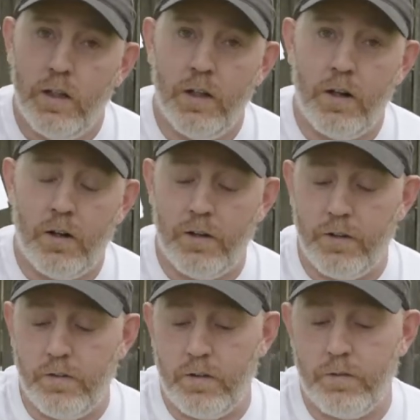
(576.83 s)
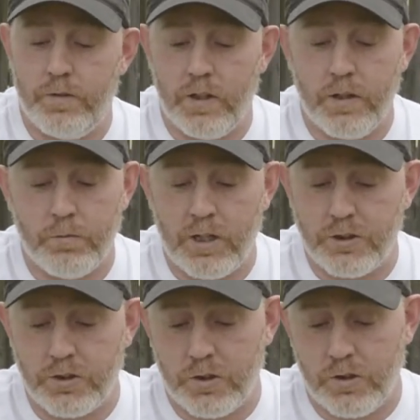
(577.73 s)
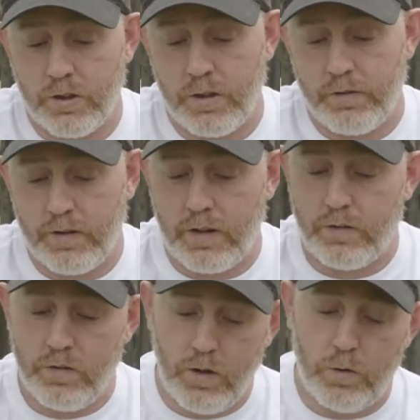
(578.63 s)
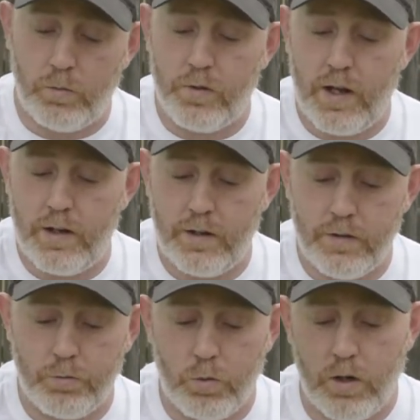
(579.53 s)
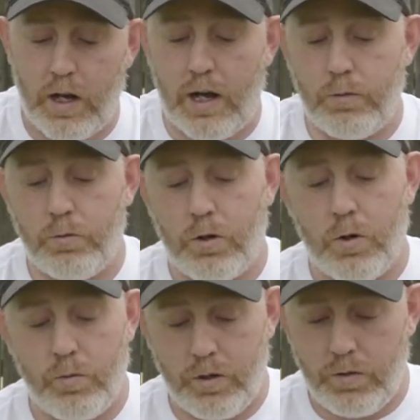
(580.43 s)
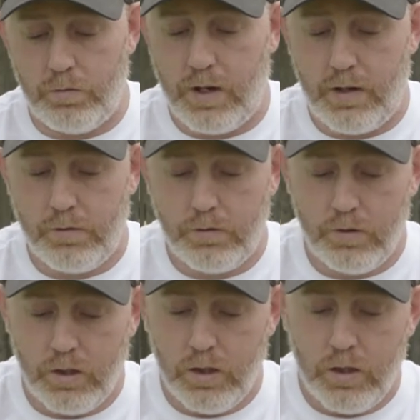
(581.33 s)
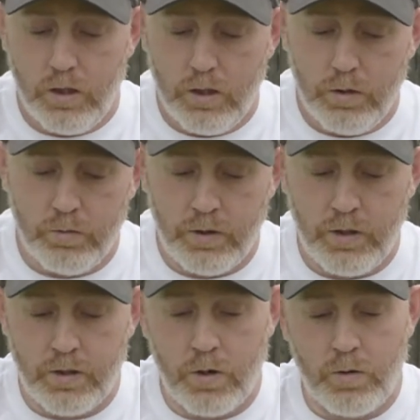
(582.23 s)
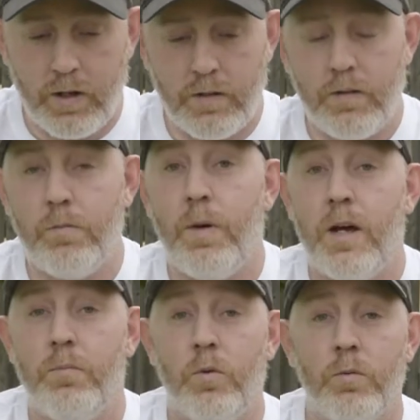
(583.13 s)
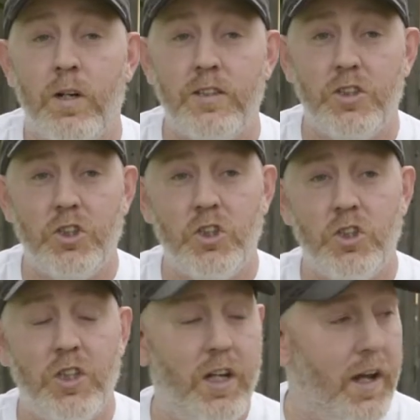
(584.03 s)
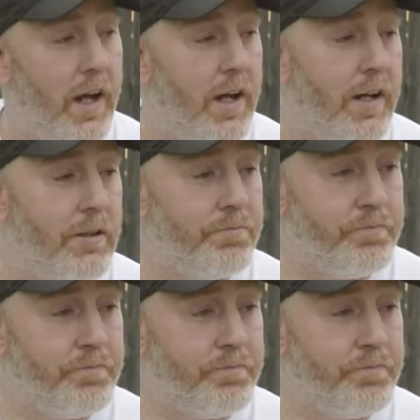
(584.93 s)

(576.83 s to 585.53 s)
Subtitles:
and all of this stuff to get it registered and everything. So that is what I will go and do now. We need to go and get this bad boy registered, and